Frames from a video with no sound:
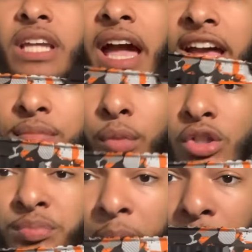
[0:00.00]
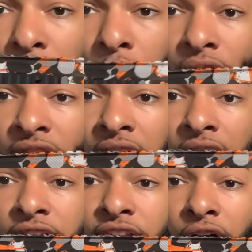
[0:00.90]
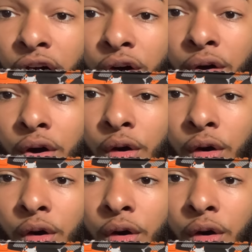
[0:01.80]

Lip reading: has multiple modes. So